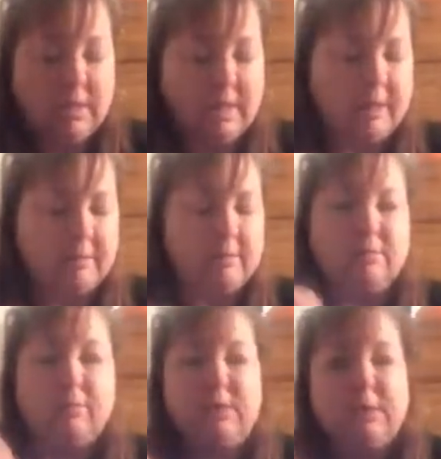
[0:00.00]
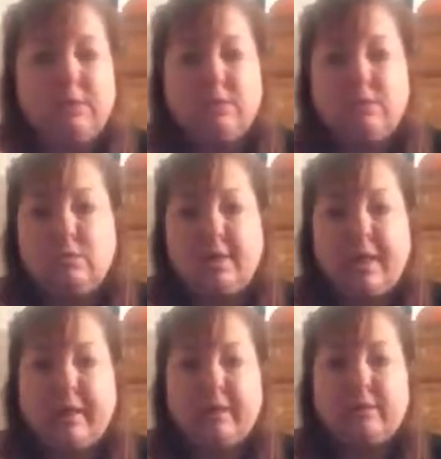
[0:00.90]
And if we didn't do
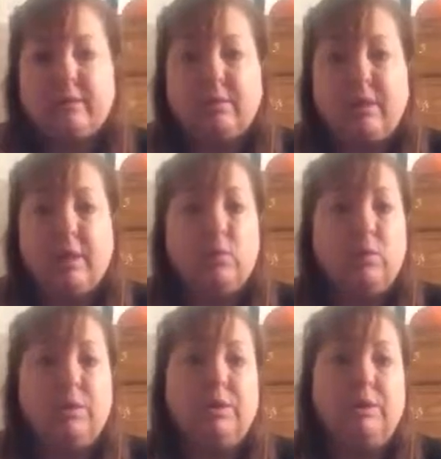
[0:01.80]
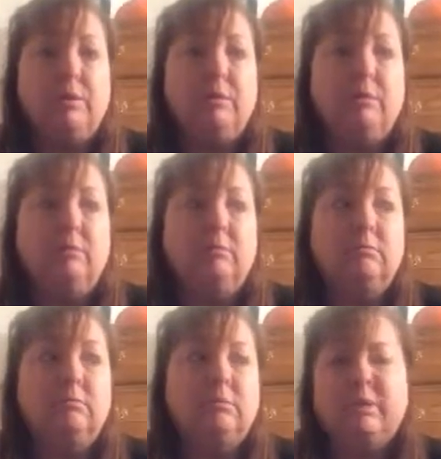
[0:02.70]
that, they wouldn't
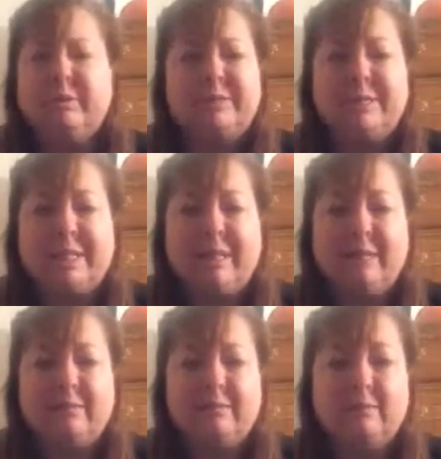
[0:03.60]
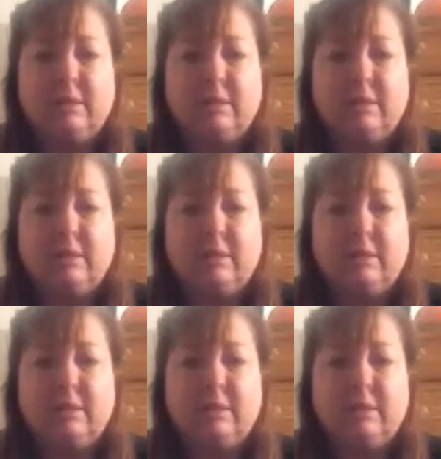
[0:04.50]
understand.